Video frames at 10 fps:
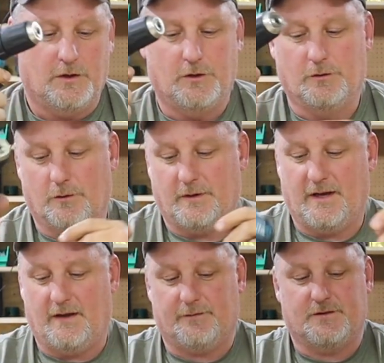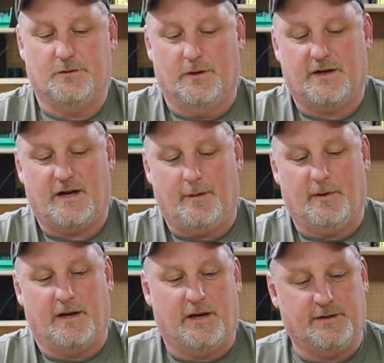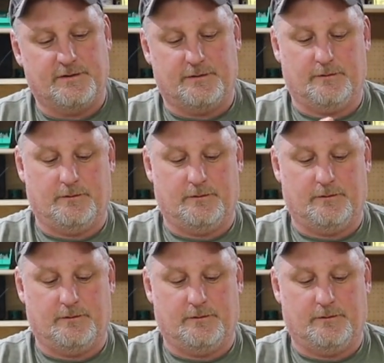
you don't have to accommodate